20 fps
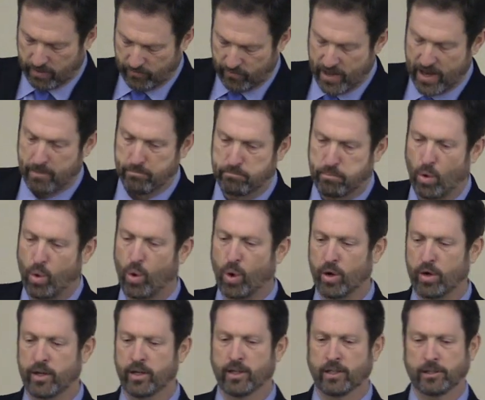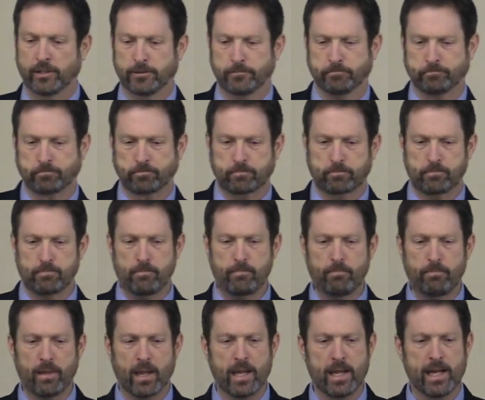of that board,
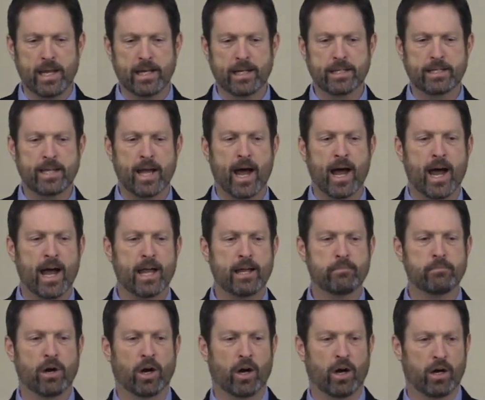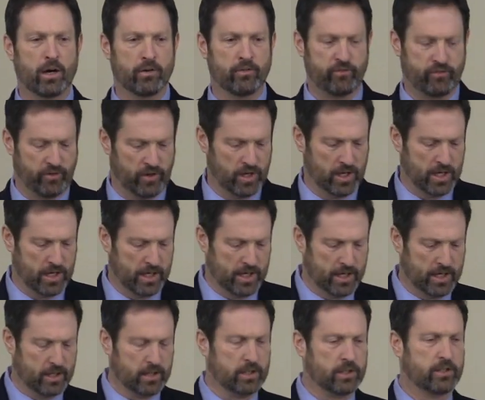in a time of
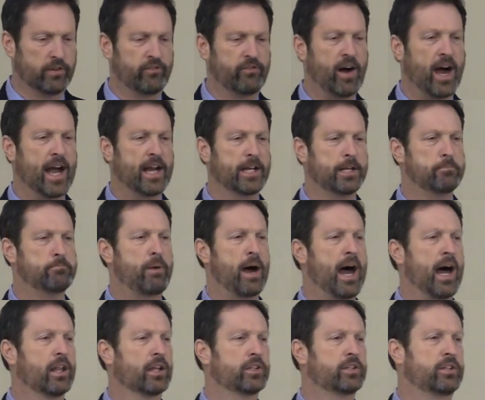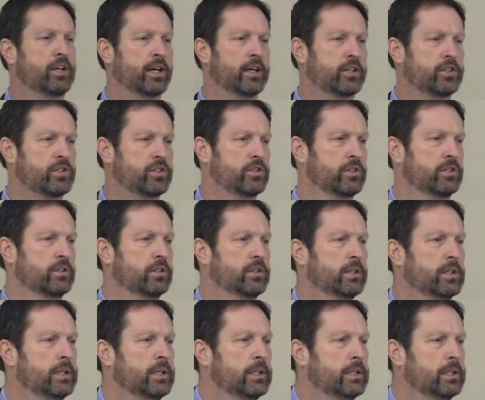divided politics
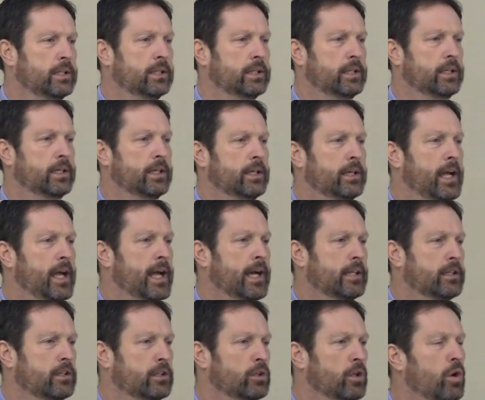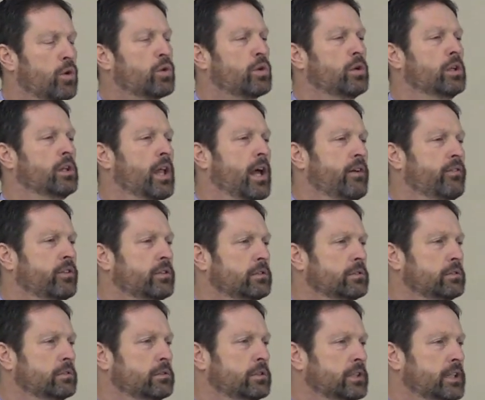at the local
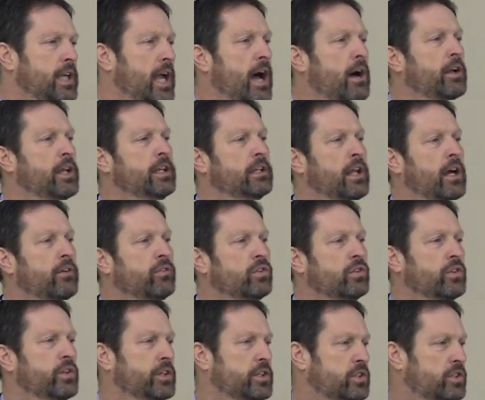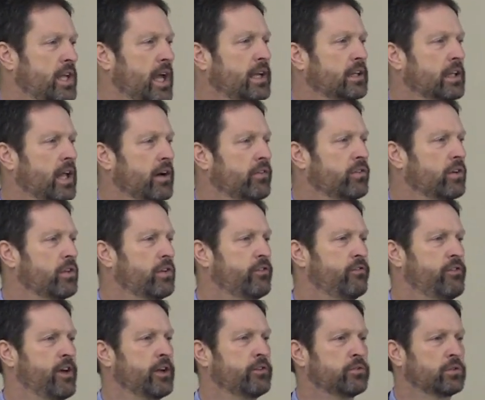level, the county level, the state level, the
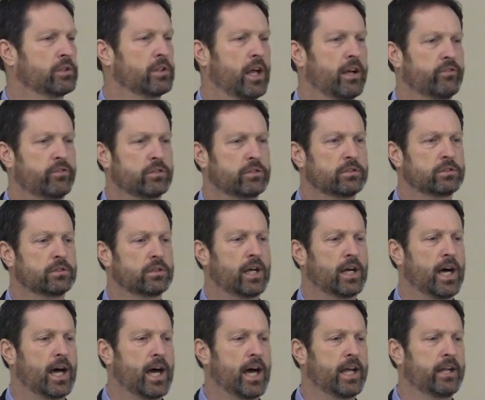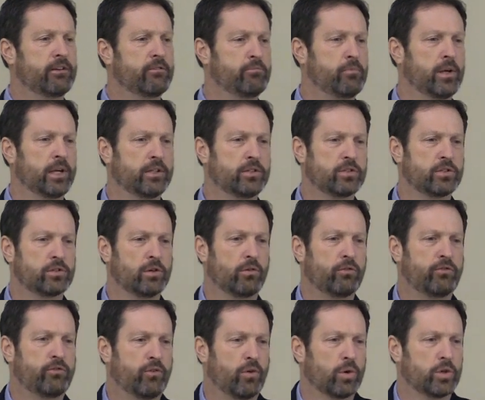federal level, I have been so
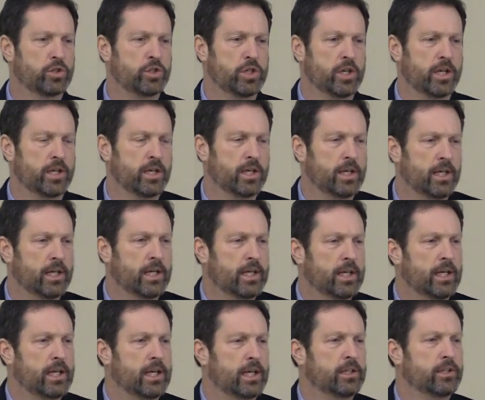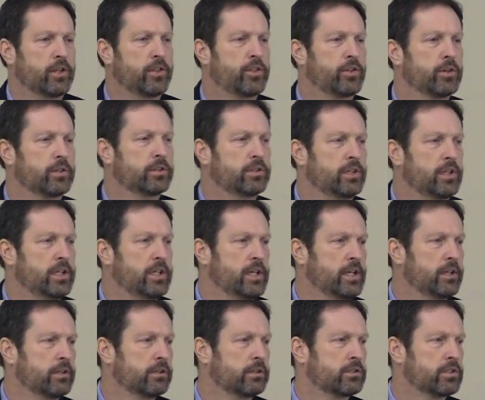fortunate in the 13
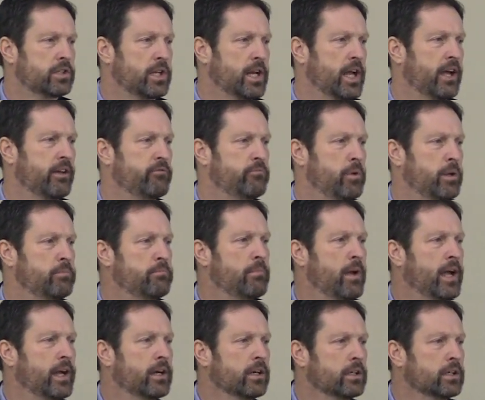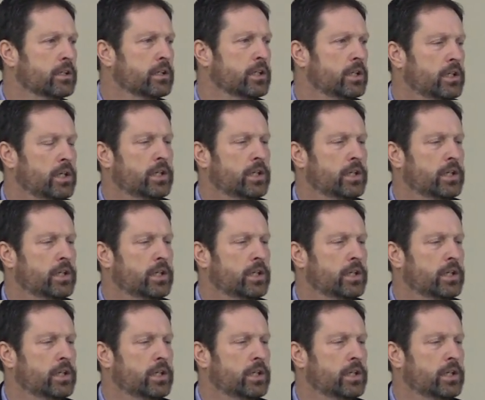years that I've been mayor